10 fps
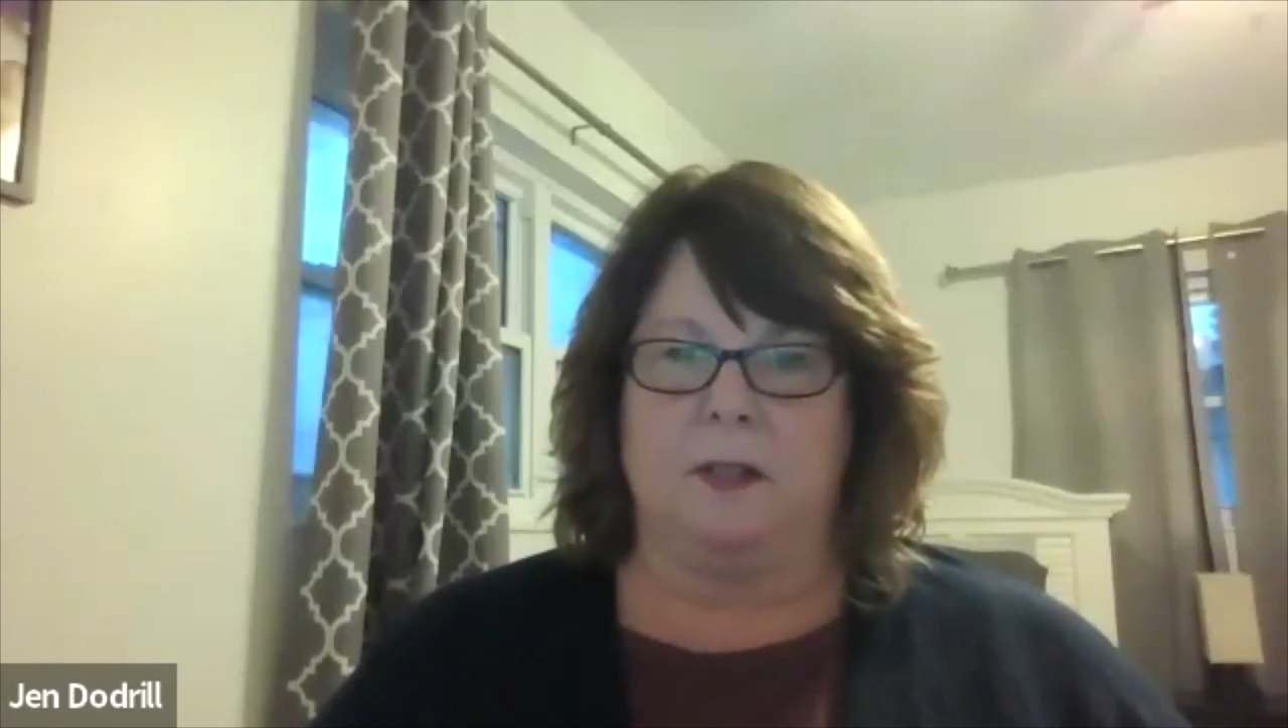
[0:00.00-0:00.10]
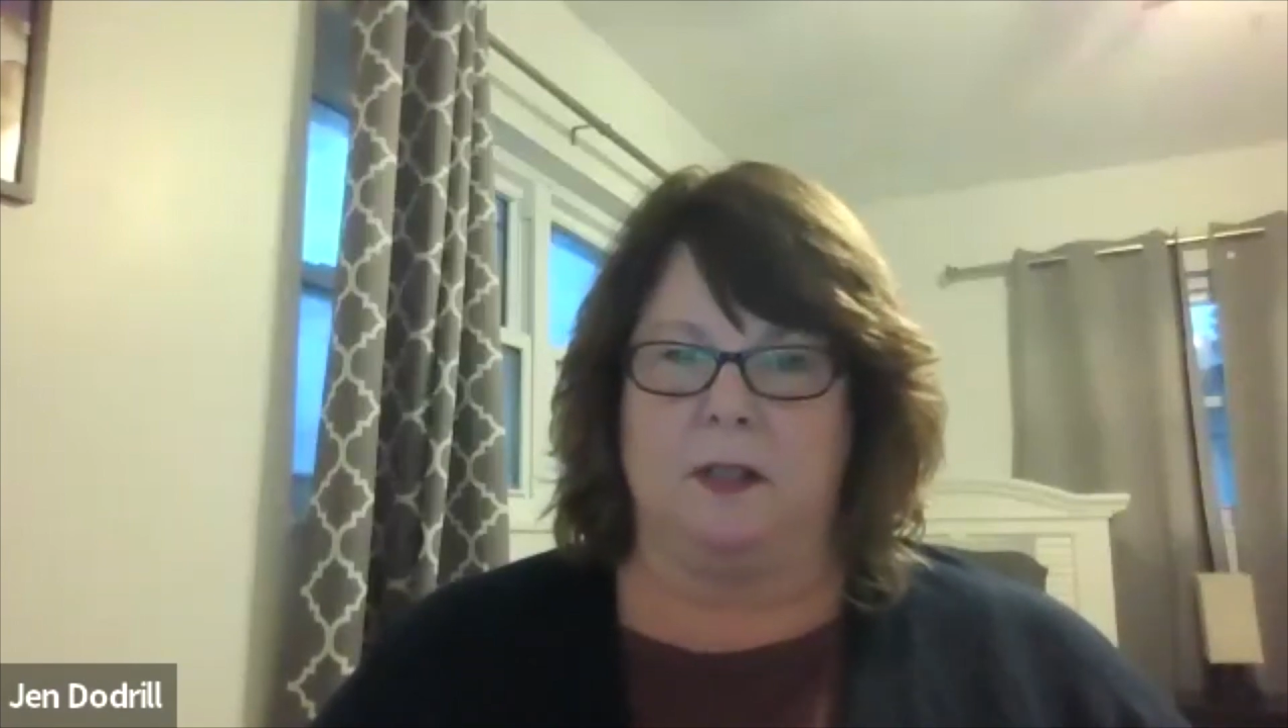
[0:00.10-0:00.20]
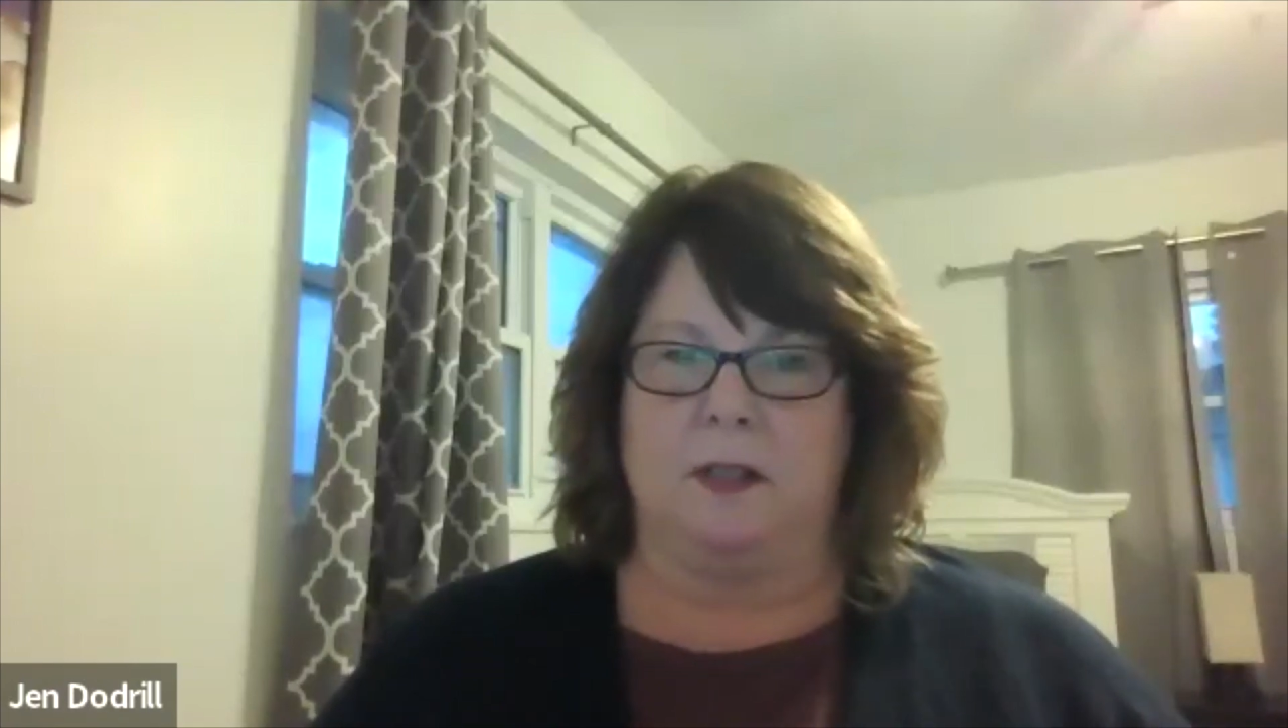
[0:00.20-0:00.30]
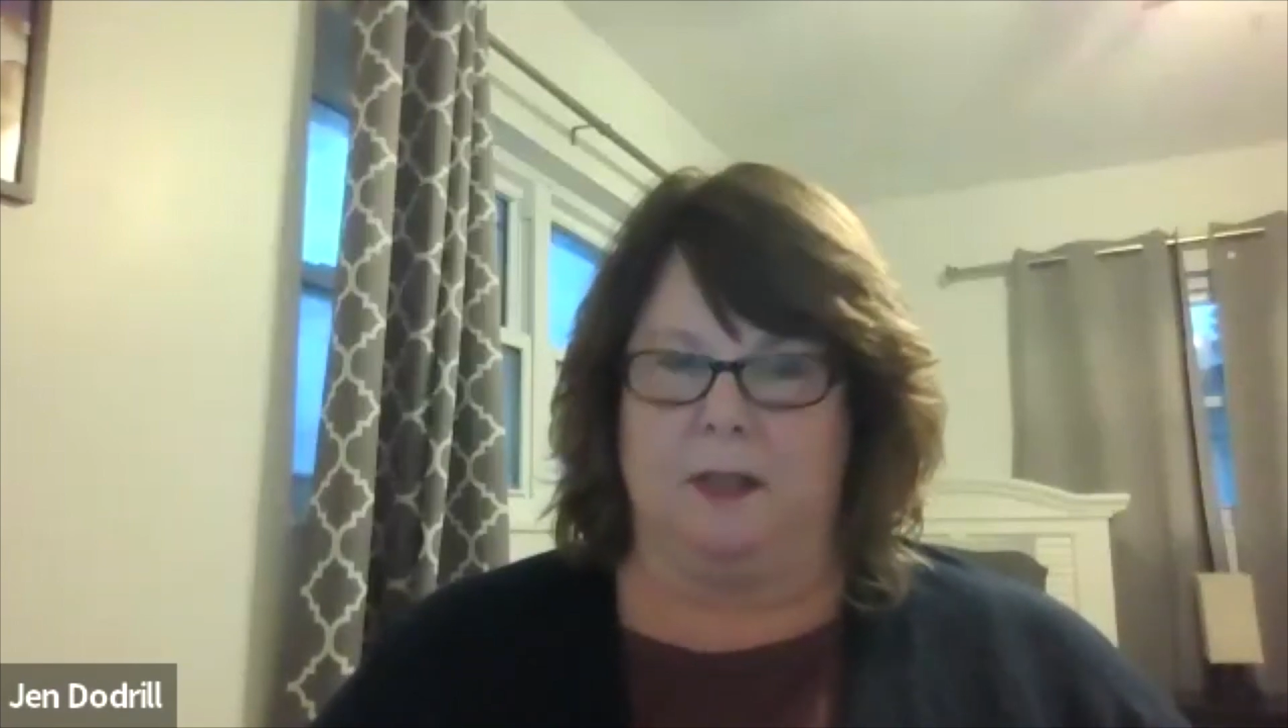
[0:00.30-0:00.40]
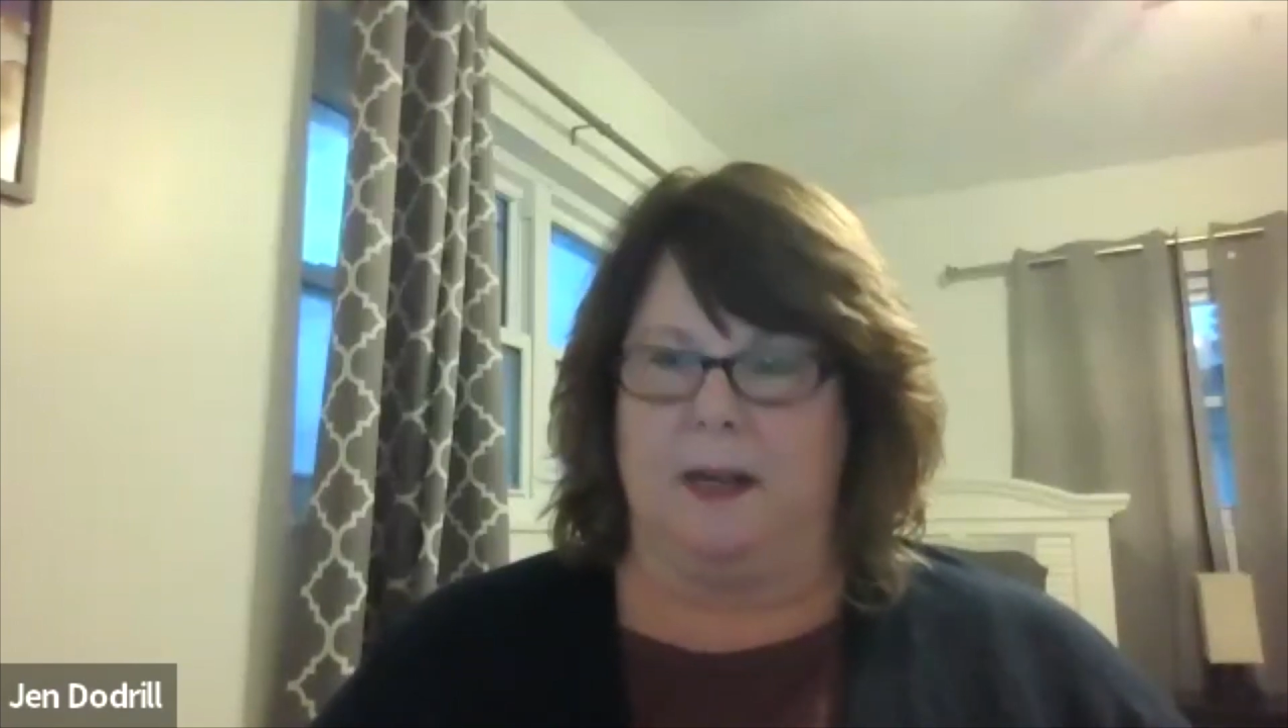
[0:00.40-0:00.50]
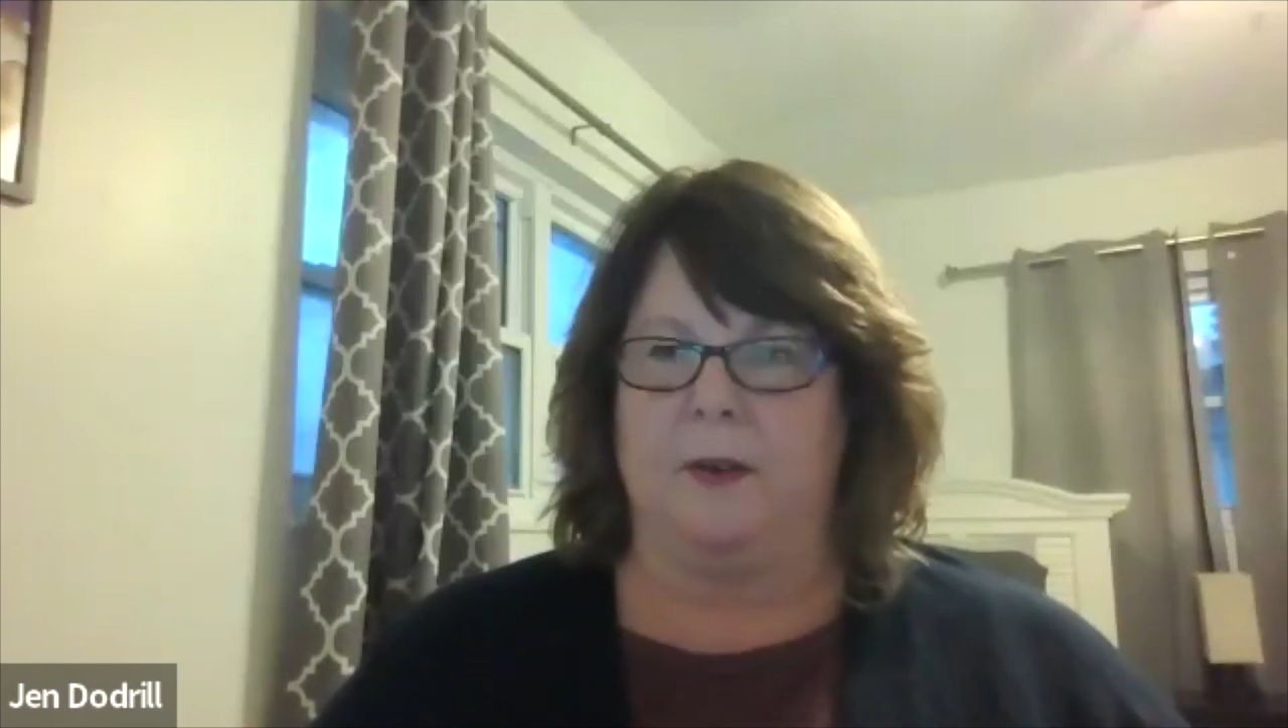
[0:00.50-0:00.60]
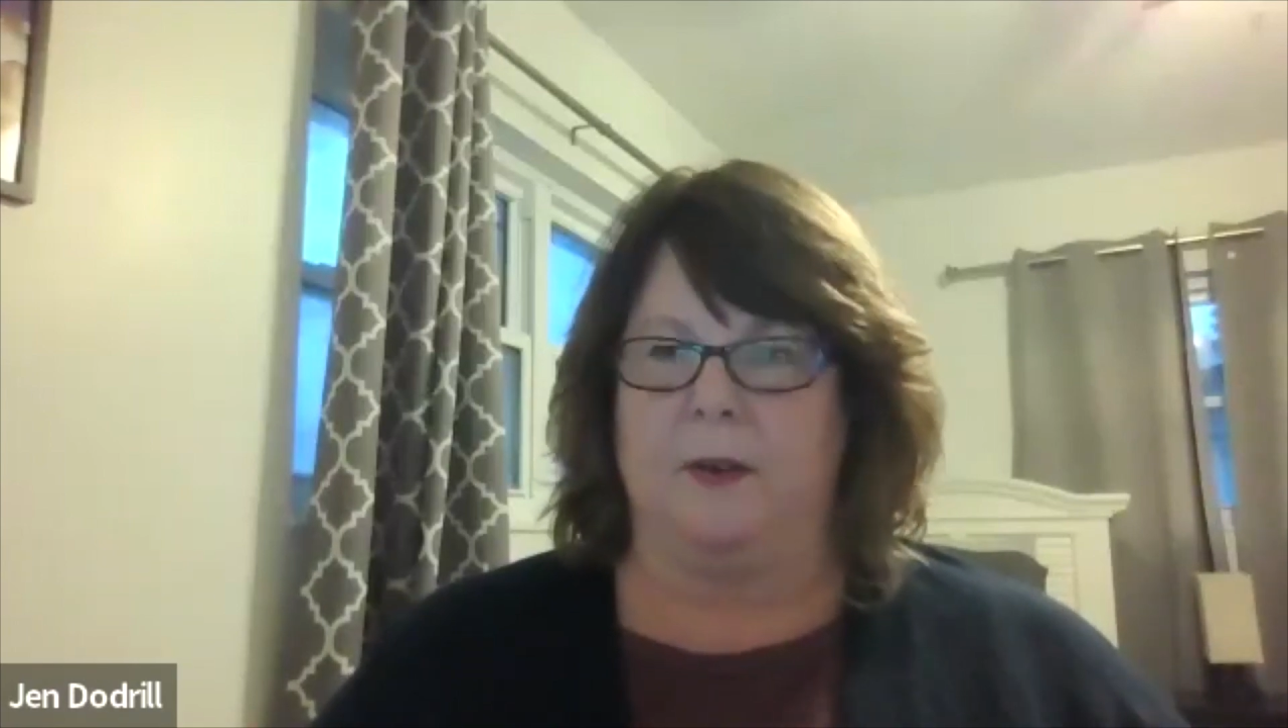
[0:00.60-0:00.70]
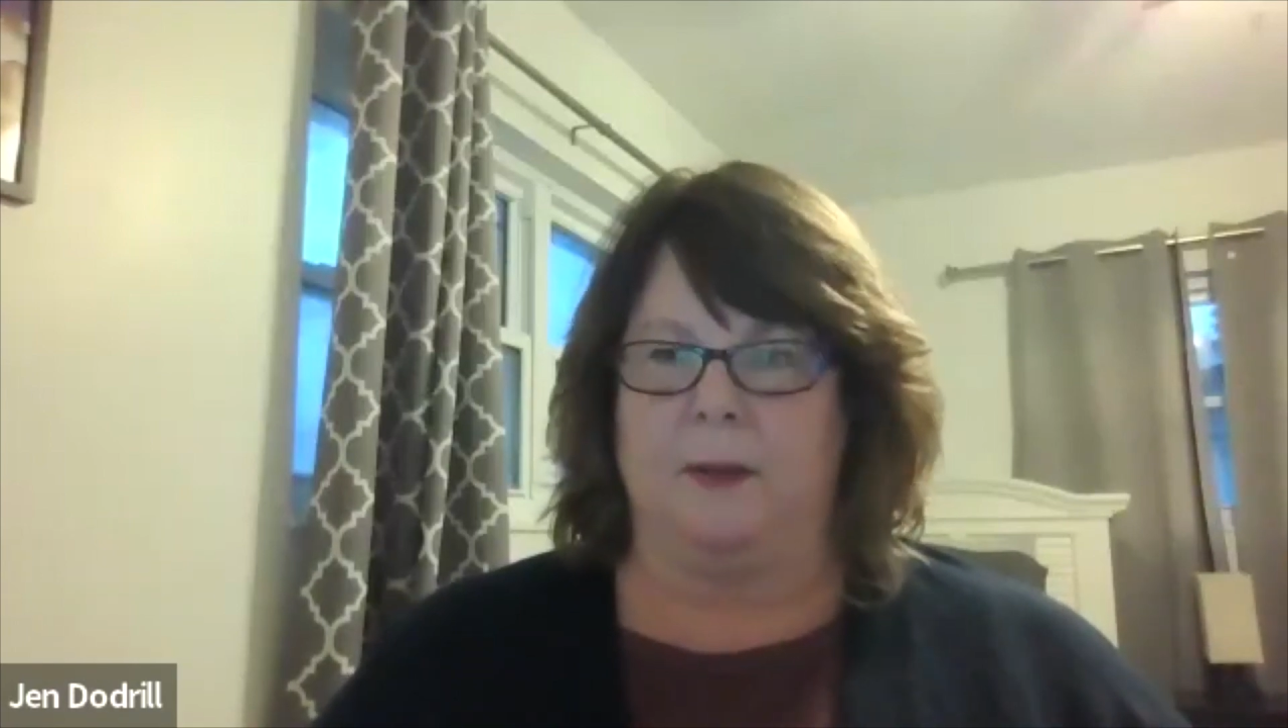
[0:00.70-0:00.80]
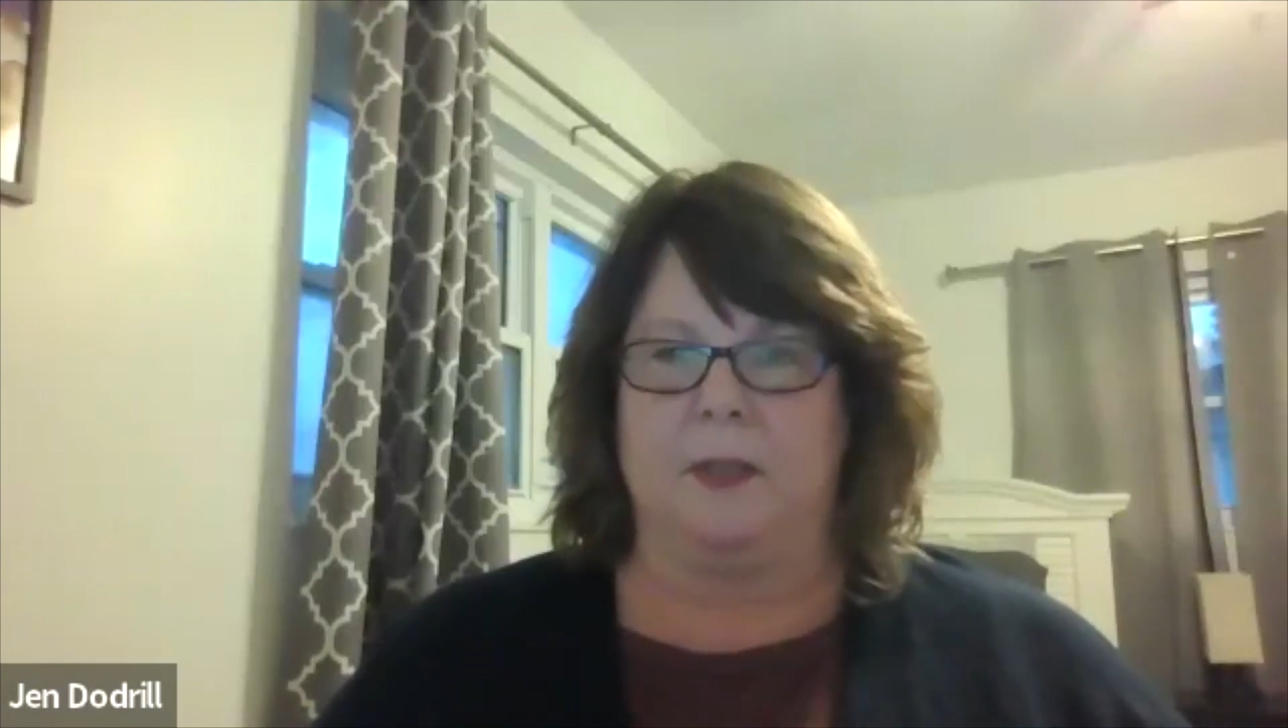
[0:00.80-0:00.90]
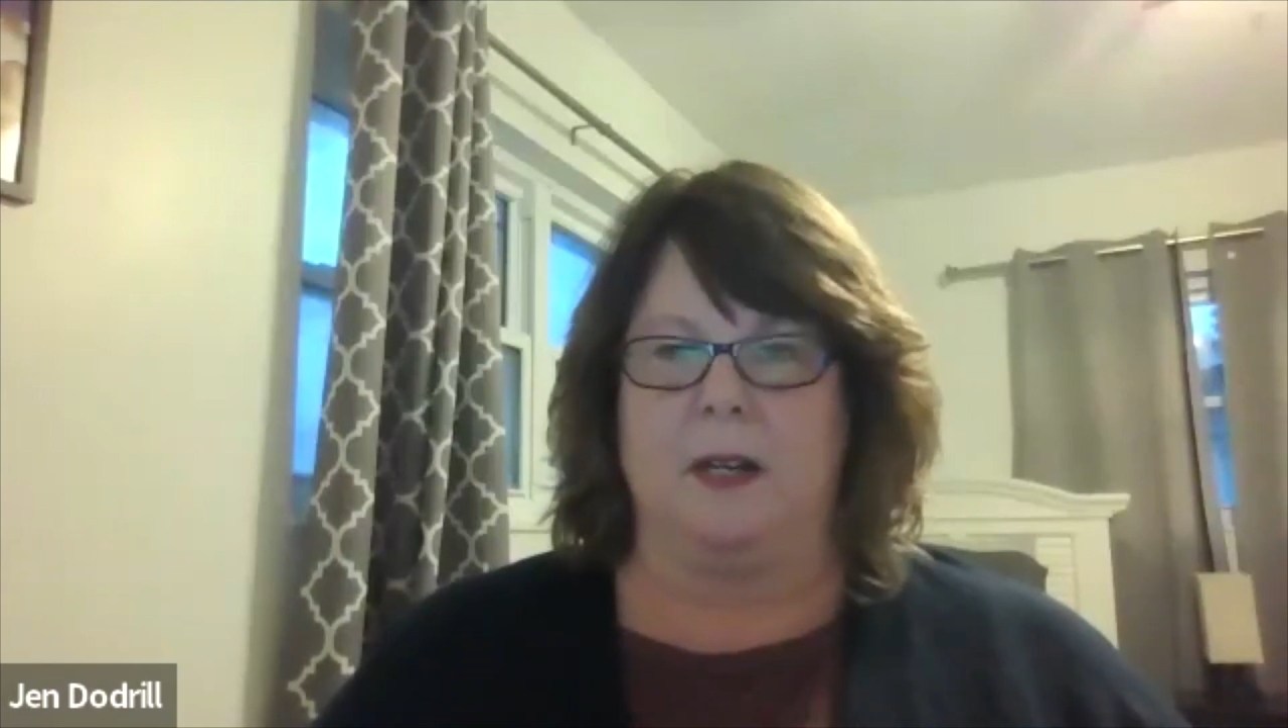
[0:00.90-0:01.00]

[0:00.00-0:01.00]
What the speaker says: is now an empty